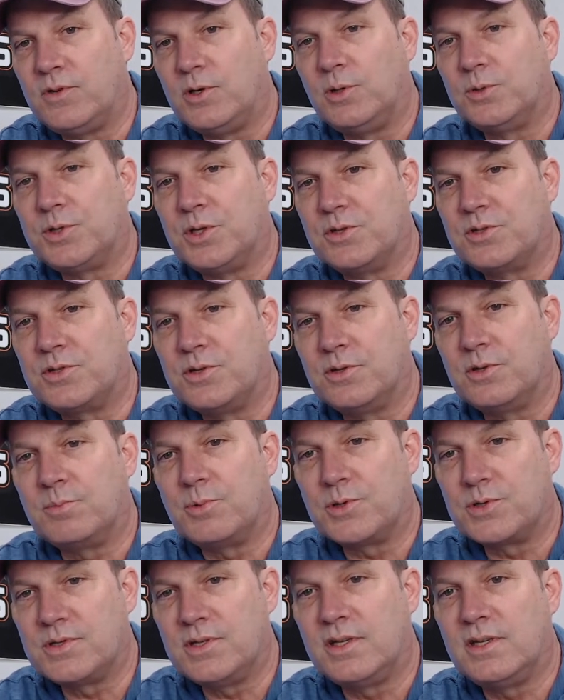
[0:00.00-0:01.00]
voltage to the
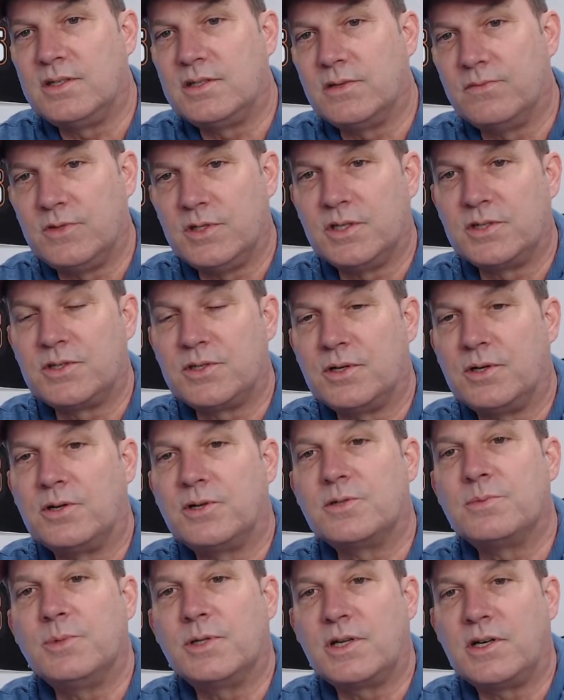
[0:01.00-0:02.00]
percentage of
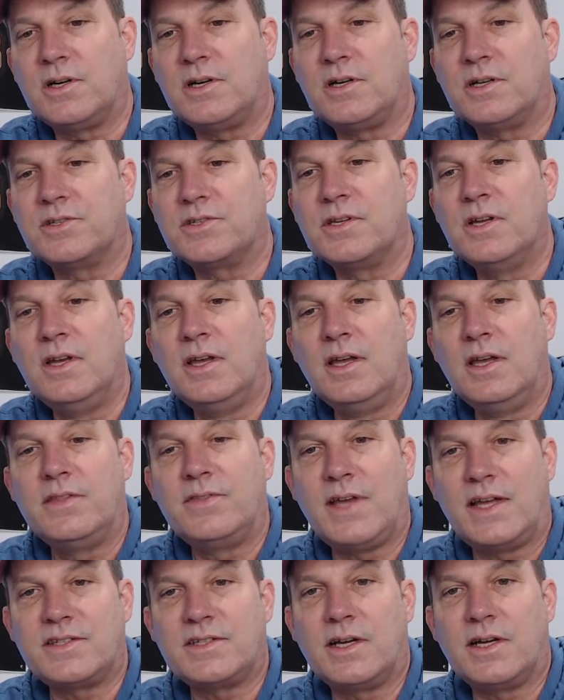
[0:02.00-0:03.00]
discharge, because
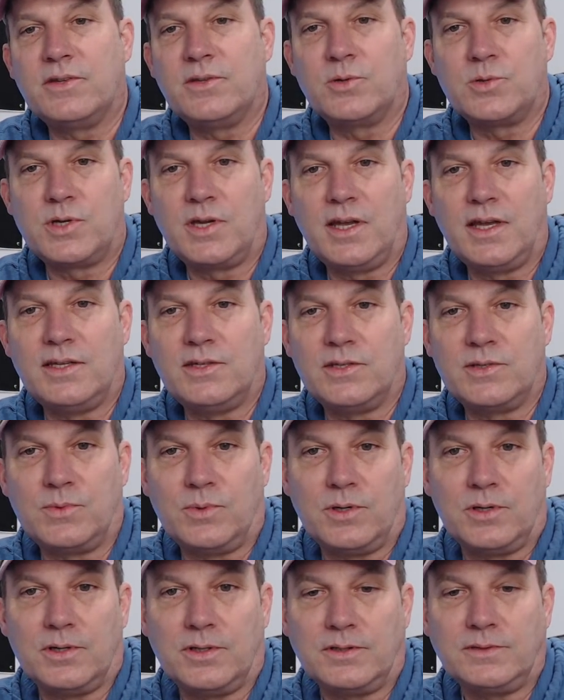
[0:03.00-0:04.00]
that's how those gauges
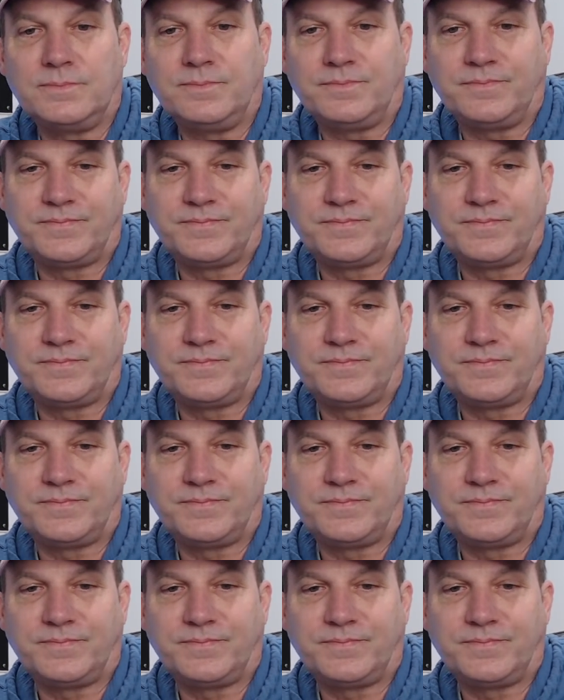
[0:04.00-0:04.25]
work.